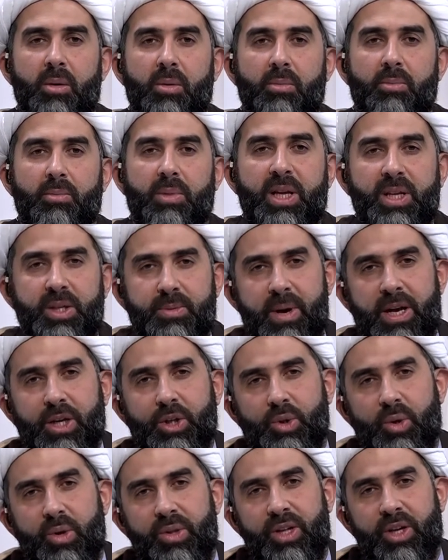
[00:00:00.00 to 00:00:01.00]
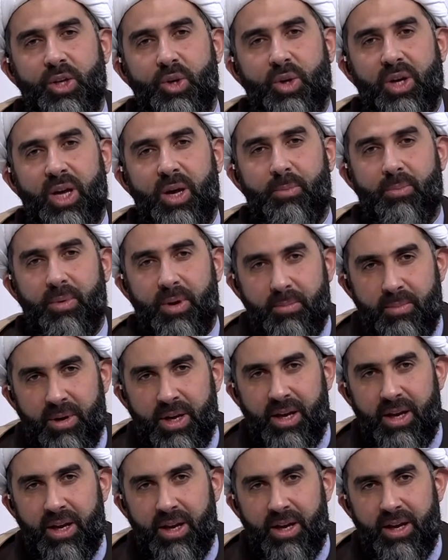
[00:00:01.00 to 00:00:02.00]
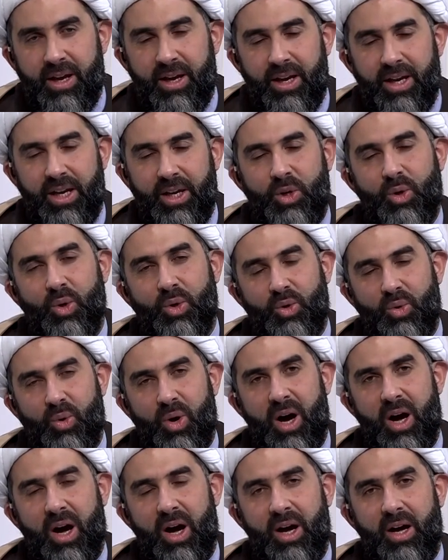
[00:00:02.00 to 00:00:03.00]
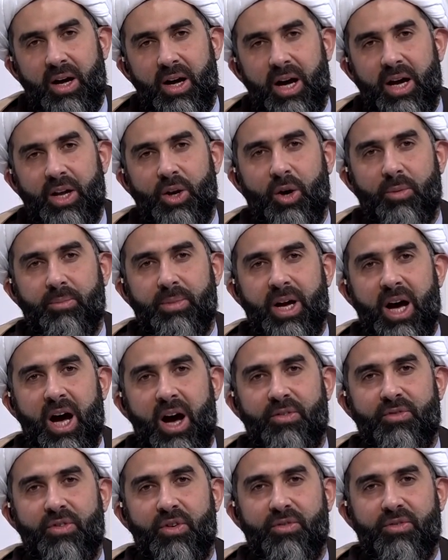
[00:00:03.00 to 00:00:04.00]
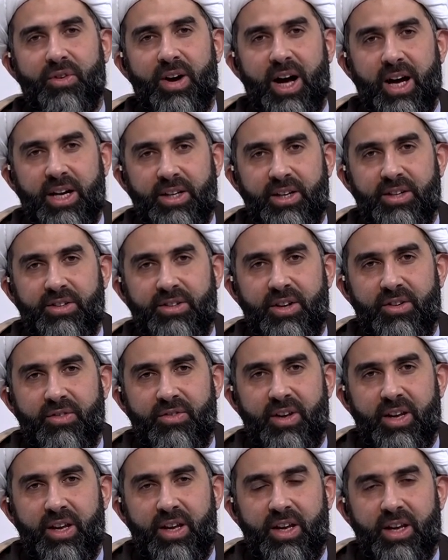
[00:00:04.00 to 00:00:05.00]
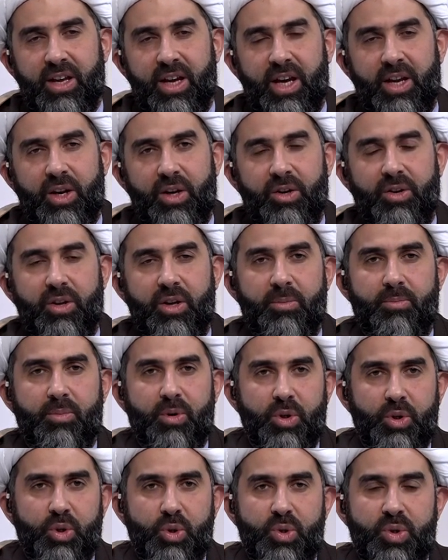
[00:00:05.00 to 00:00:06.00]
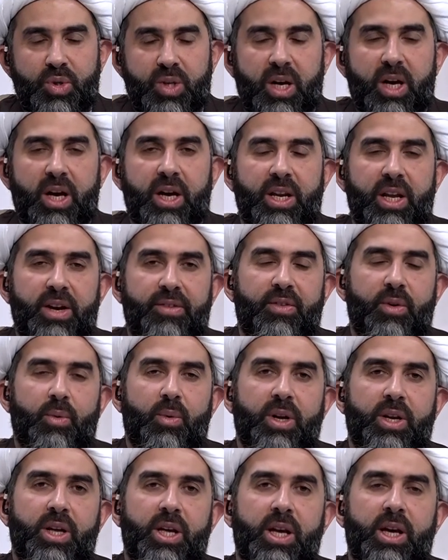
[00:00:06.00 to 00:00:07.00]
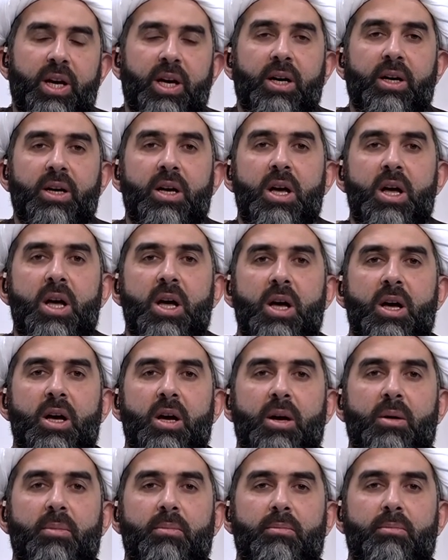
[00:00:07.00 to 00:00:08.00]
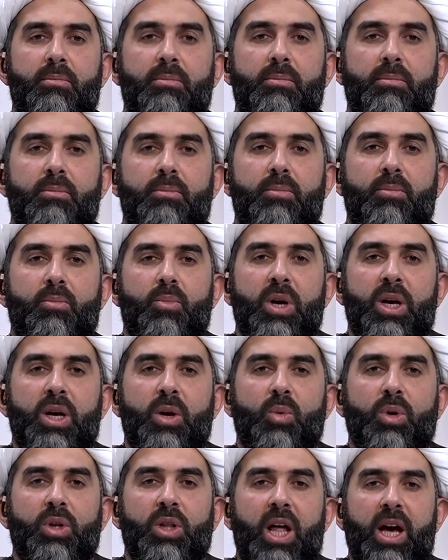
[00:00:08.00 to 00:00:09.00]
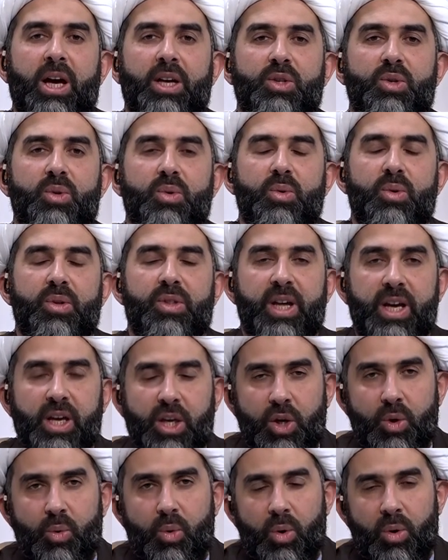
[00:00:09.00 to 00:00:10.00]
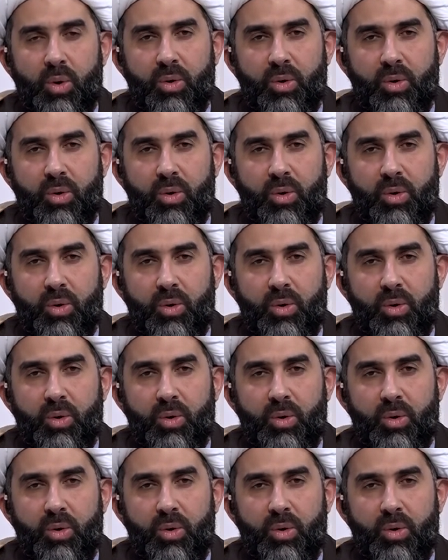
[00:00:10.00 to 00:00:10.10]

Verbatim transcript: Please make sure that you keep me in your dua, and on behalf of Hadi T V and the producer and everyone here, we would like to thank you all